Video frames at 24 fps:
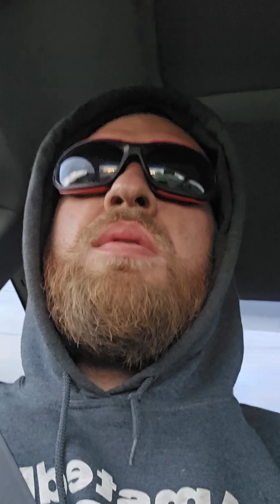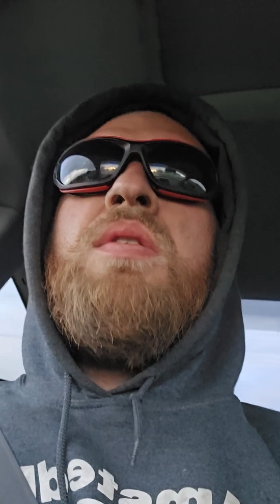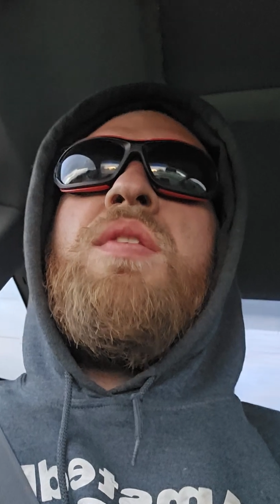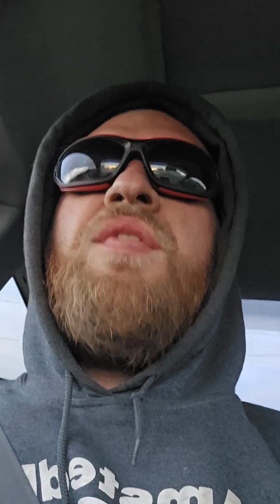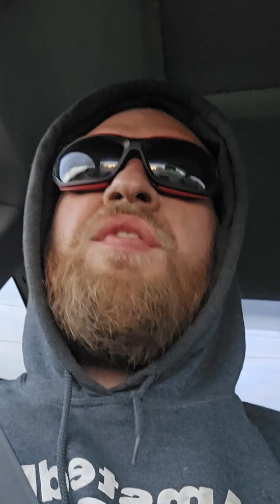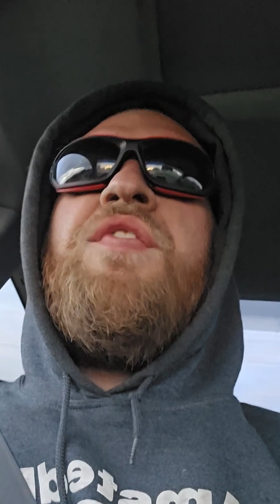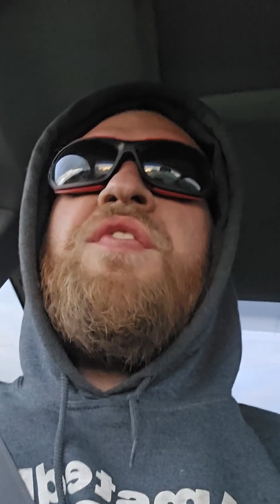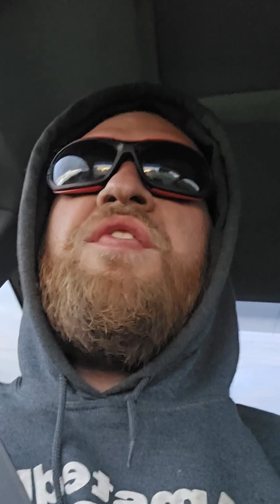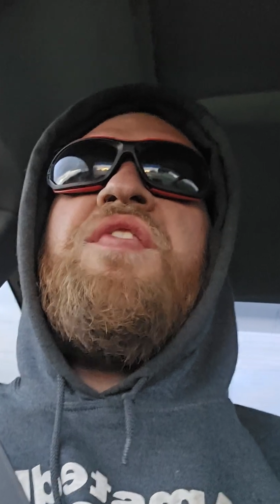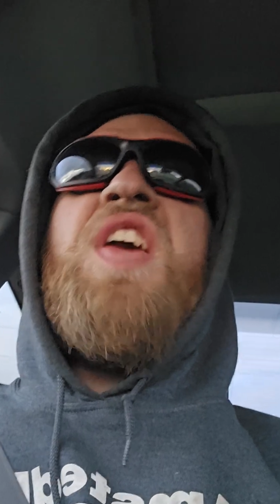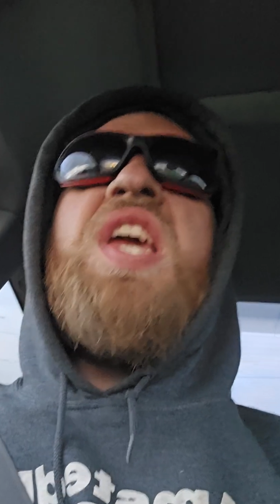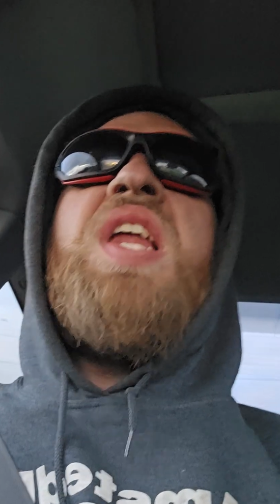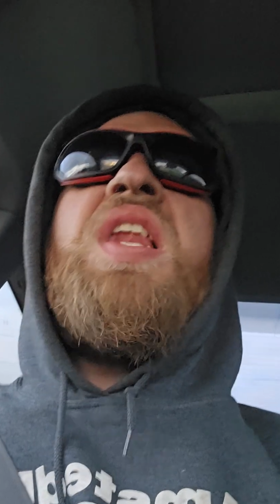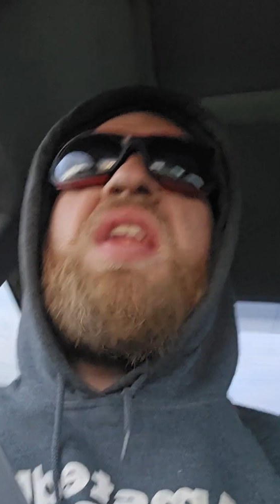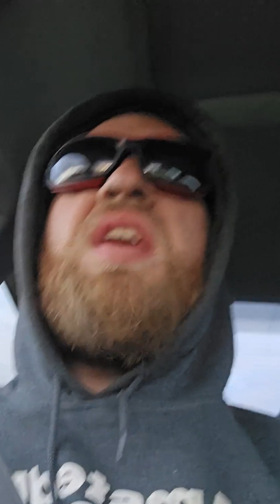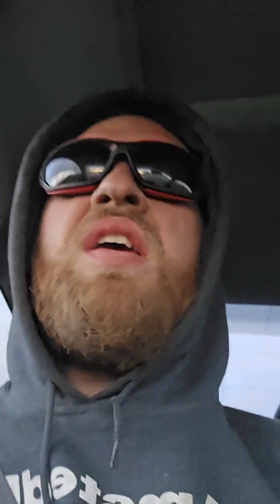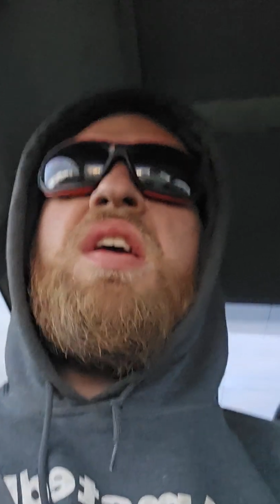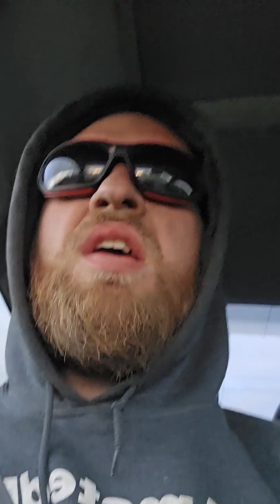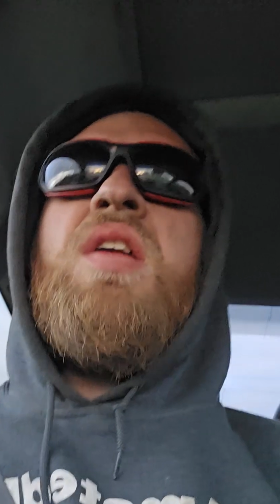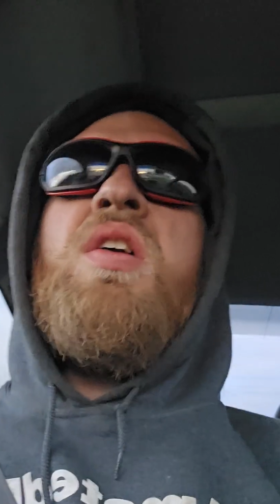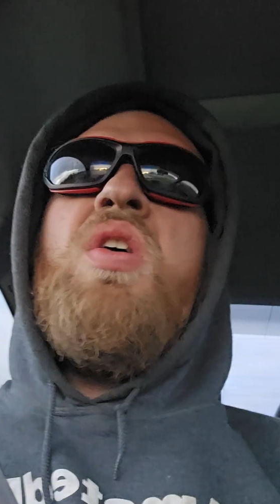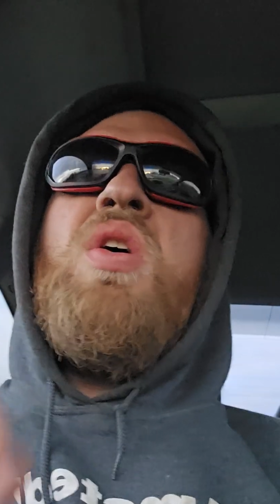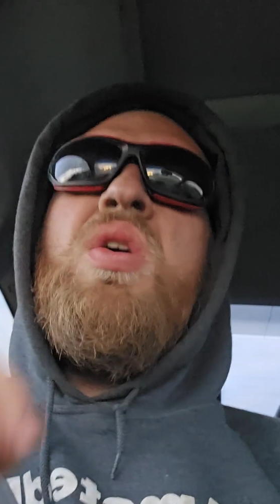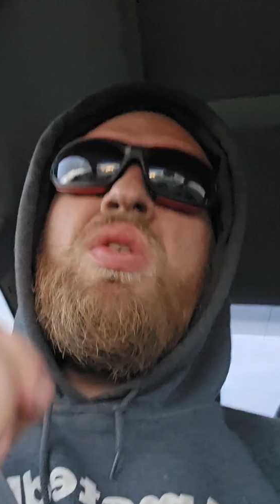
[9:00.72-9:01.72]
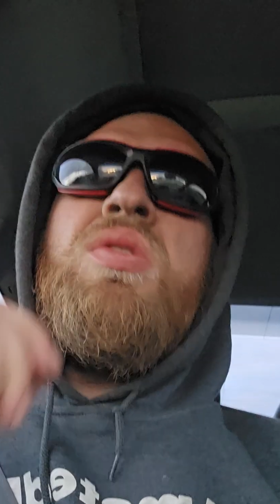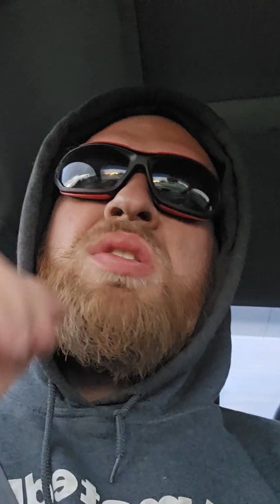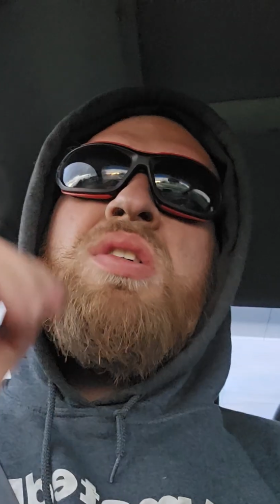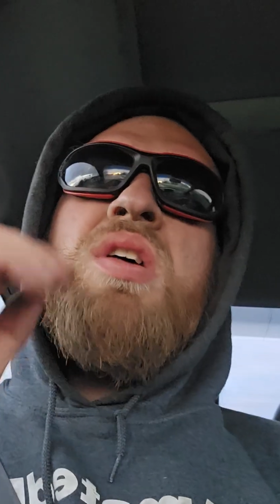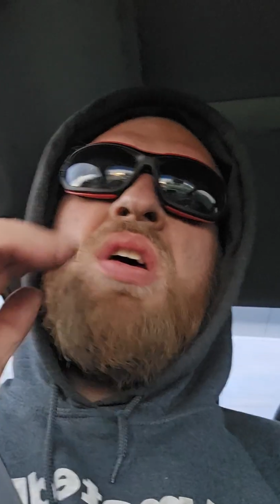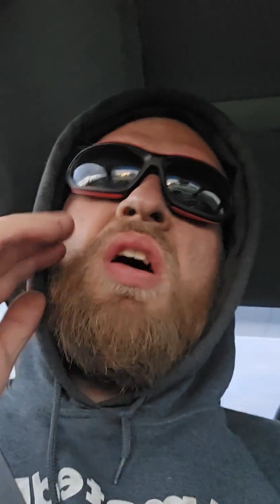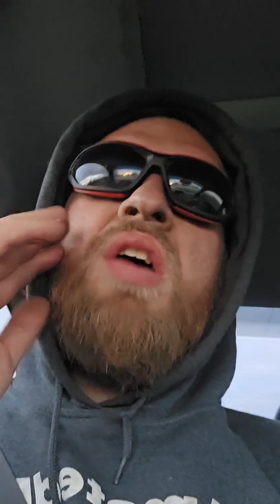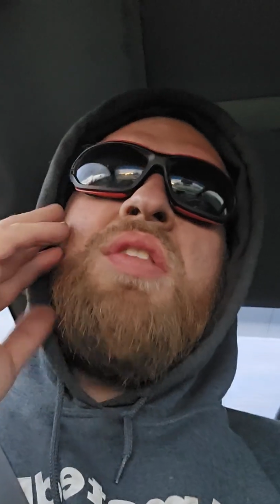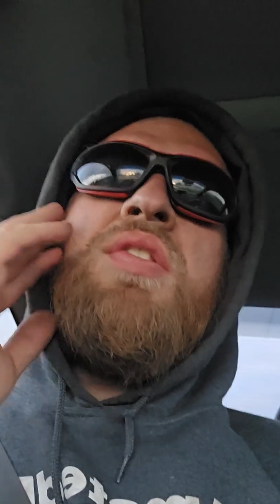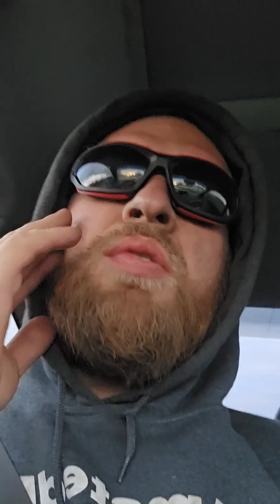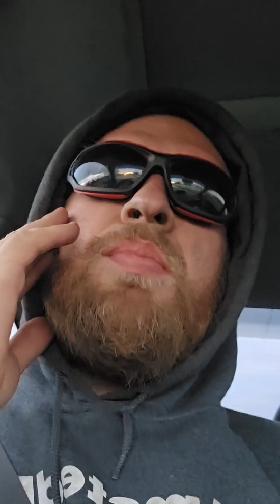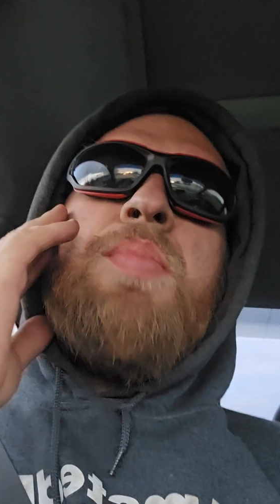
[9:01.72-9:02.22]
feeding it all to
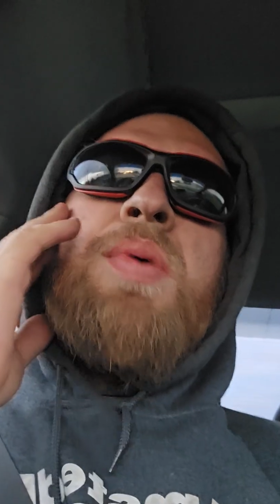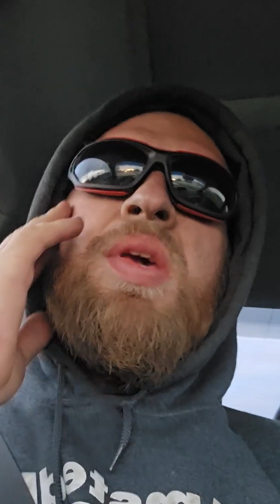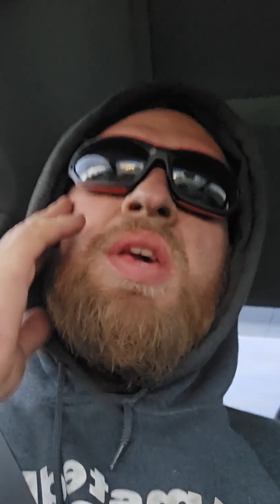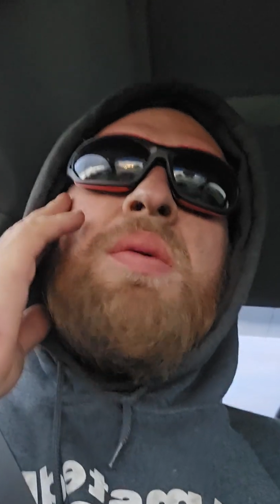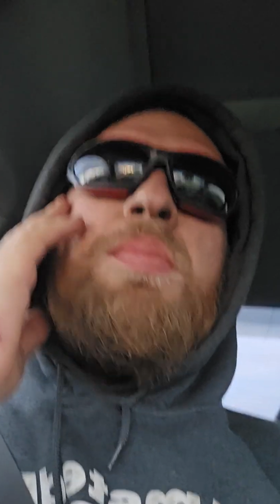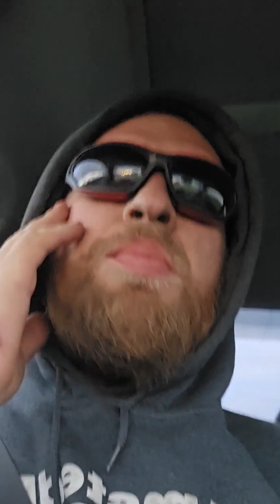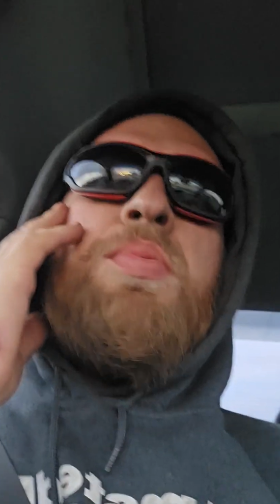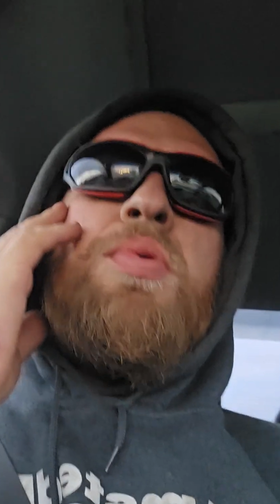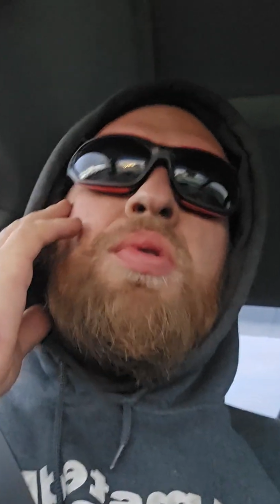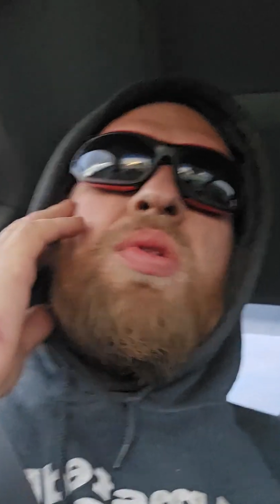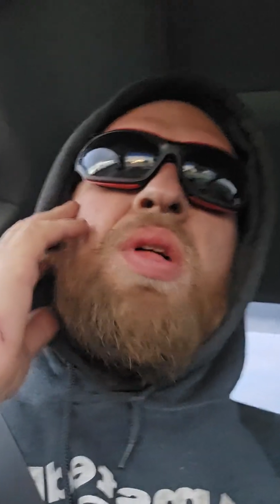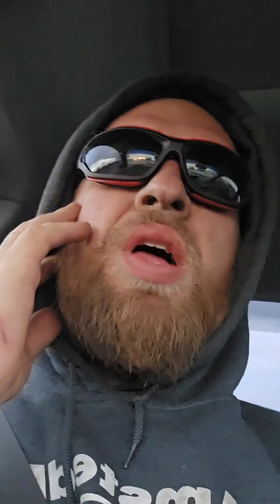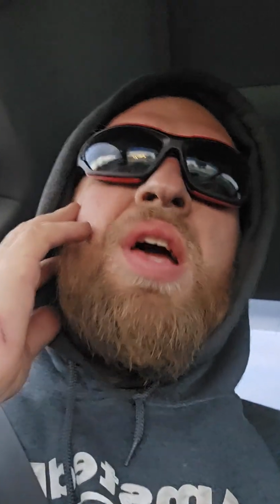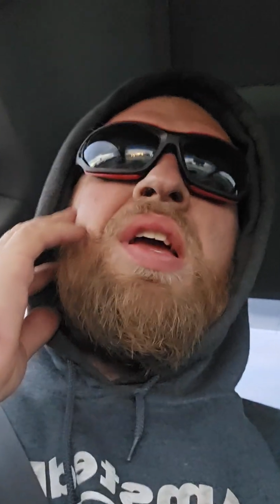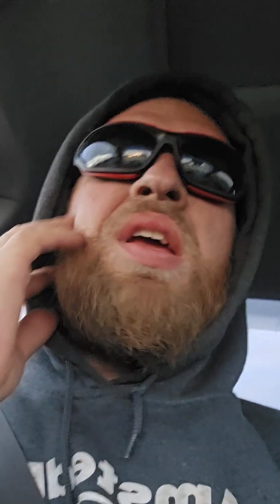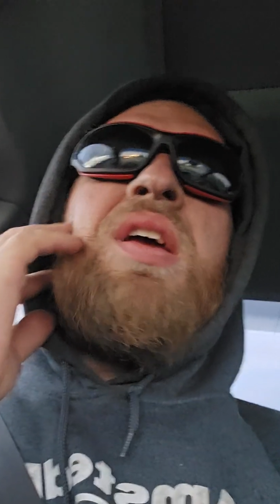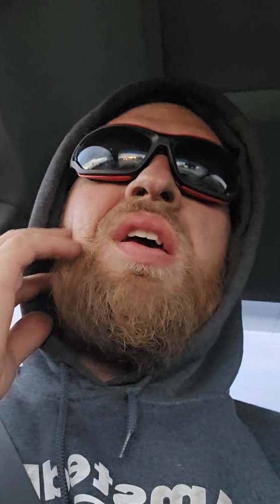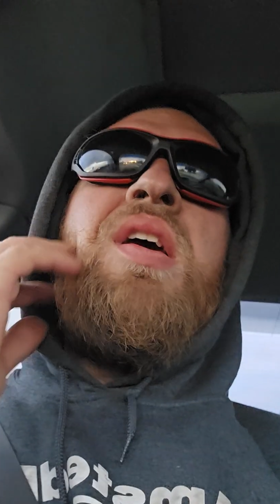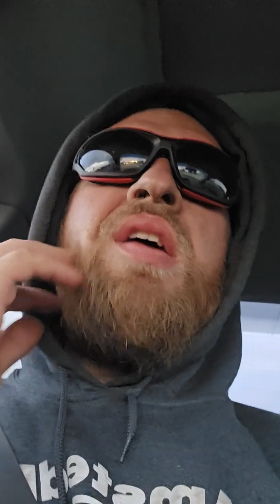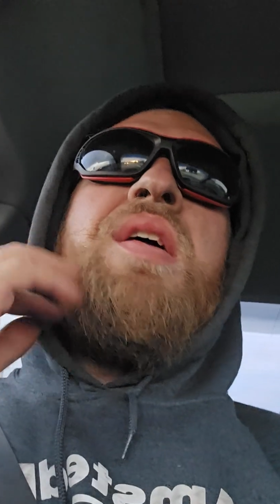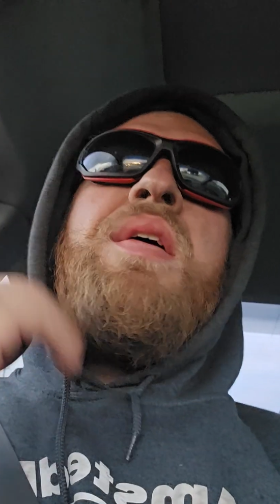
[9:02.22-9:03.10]
other people. Like,